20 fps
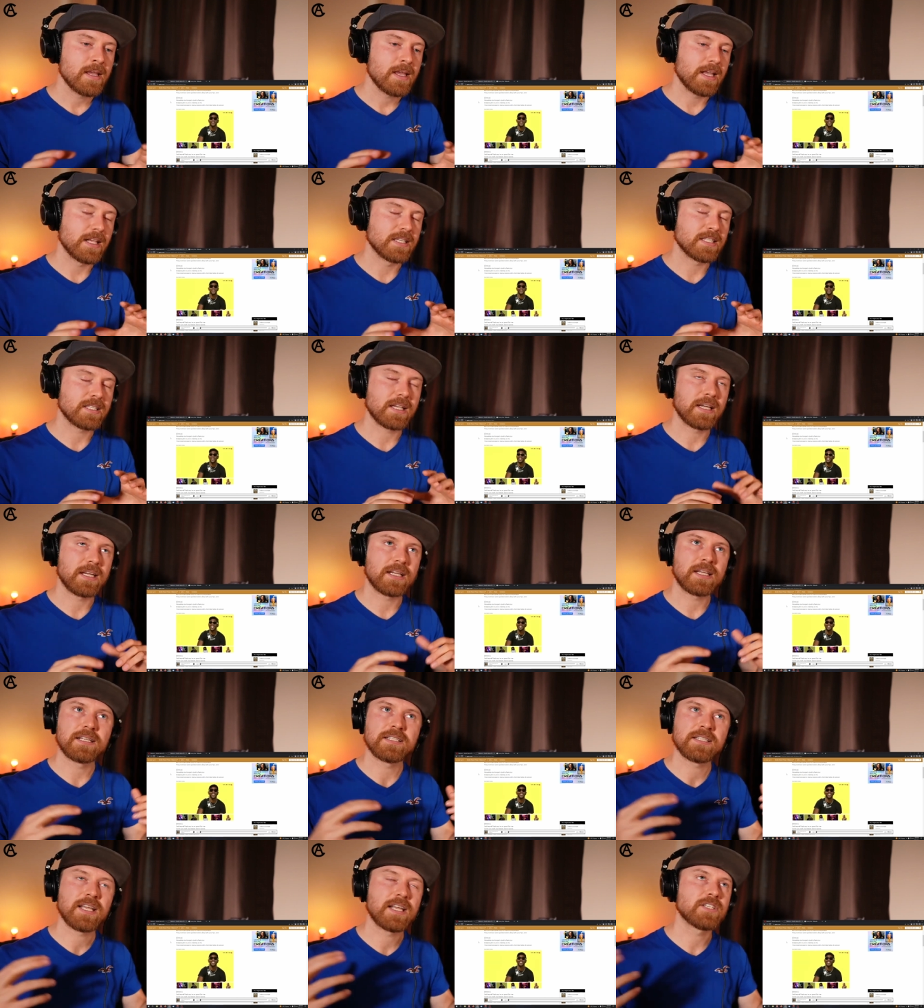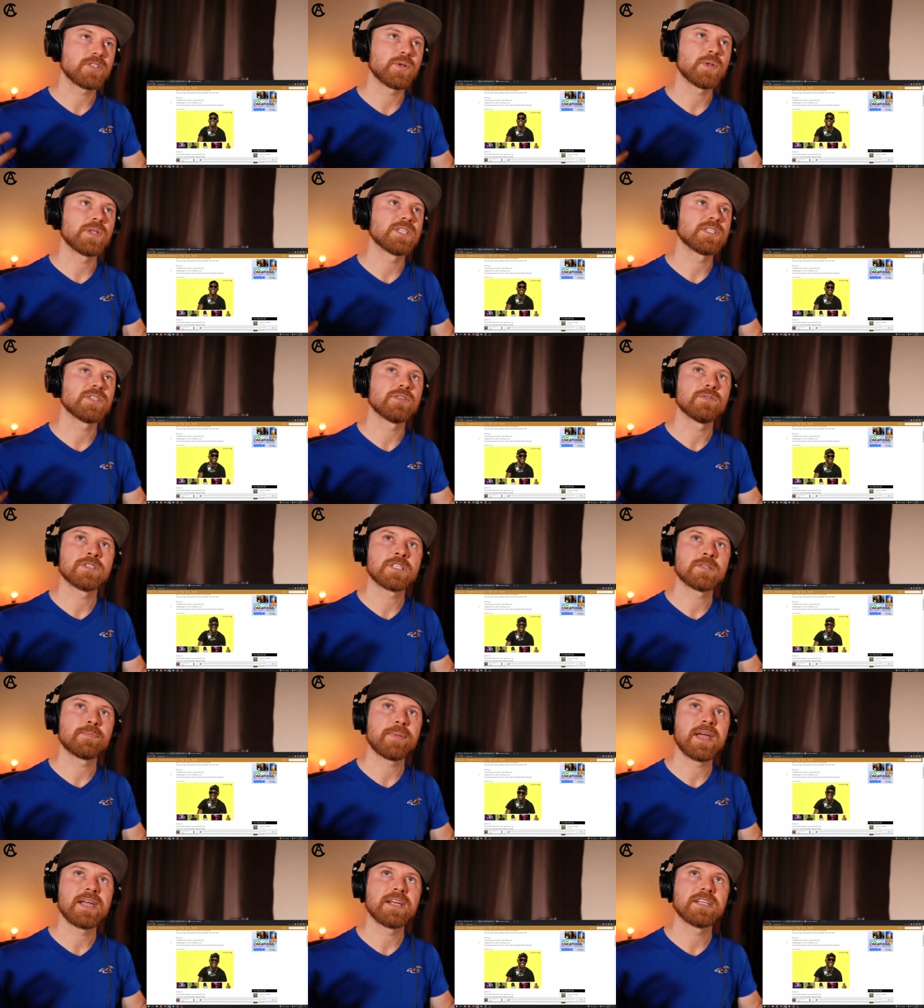It's like it takes you in this new
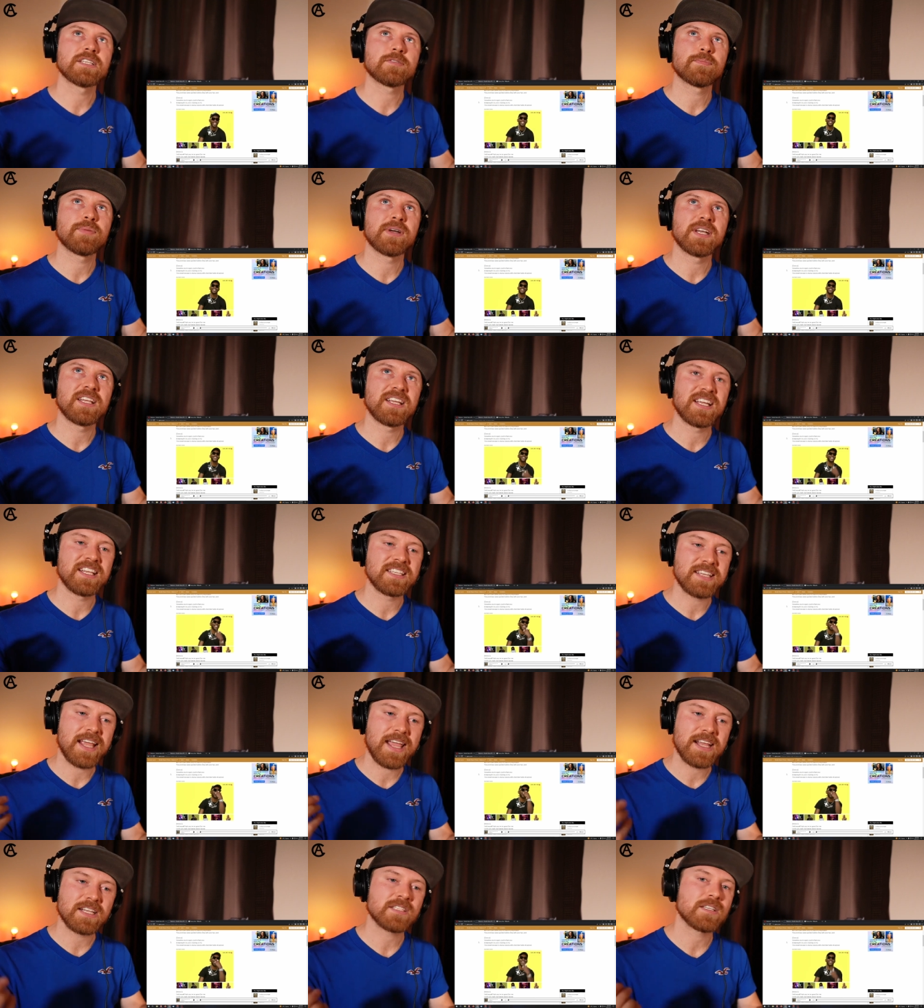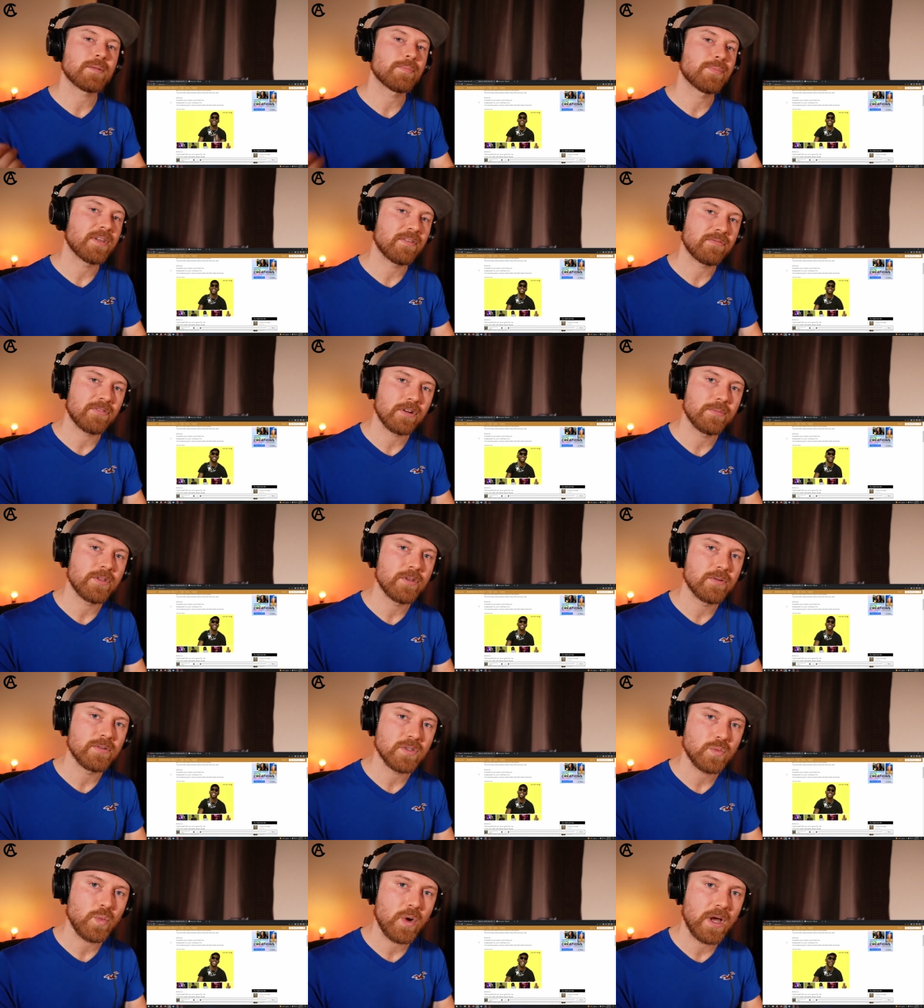space, but it, it takes something from
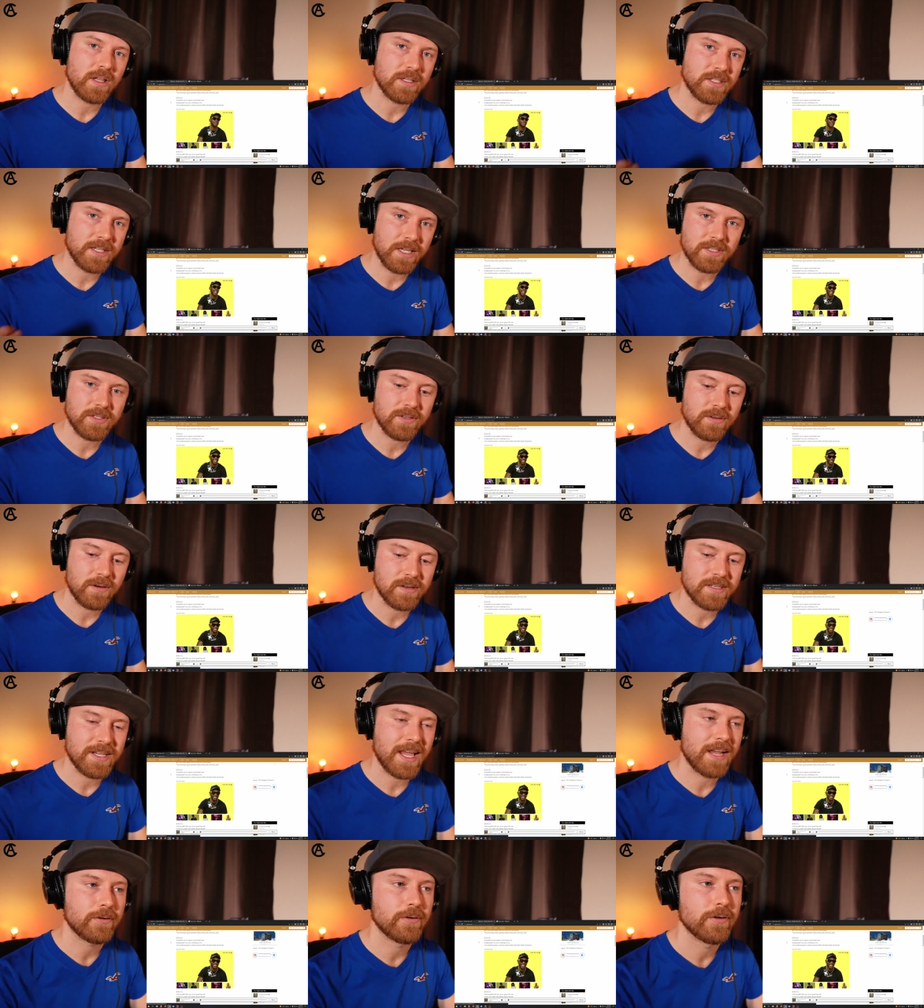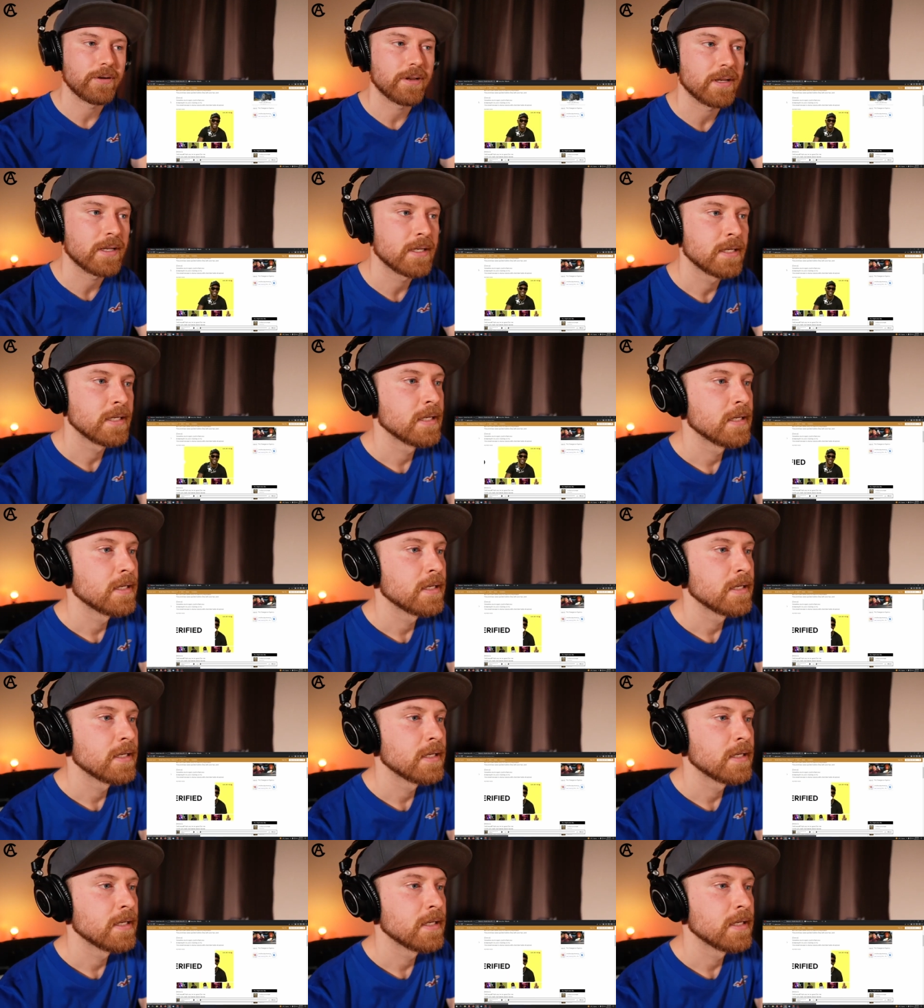you as well. It takes your integrity,